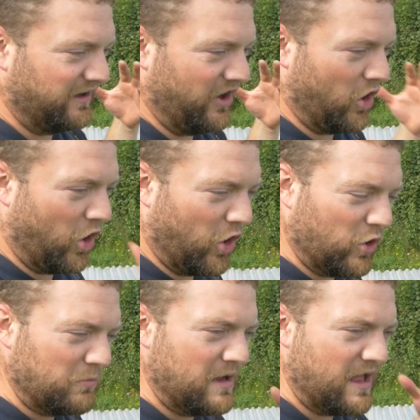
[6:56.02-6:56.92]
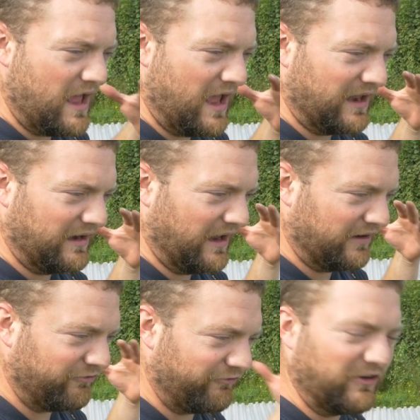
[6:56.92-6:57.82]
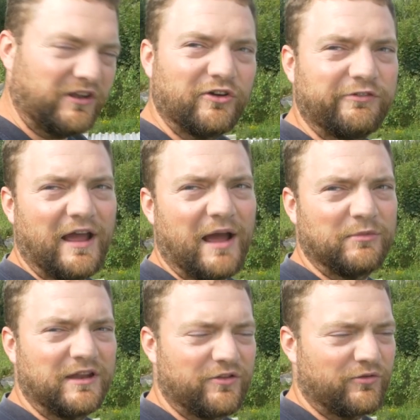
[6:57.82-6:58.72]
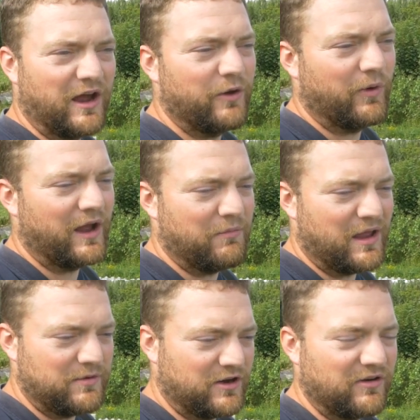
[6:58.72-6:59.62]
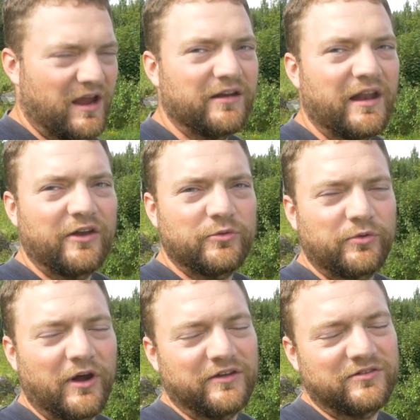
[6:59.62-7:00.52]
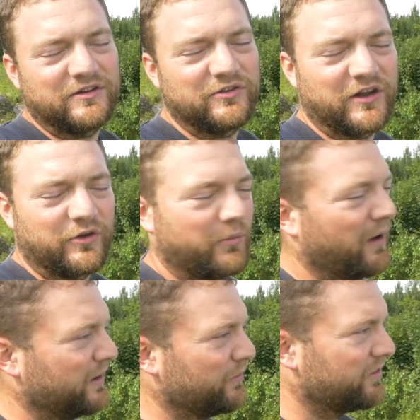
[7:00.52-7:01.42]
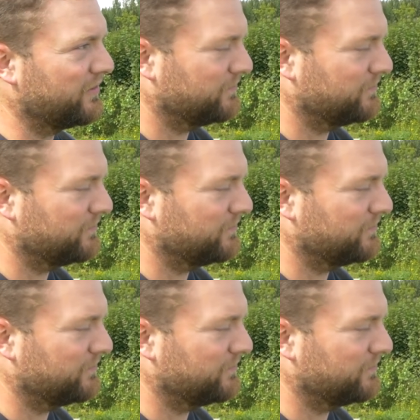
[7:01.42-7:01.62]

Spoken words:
a home and feed your family the right way, maybe create an enterprise that you can earn money with.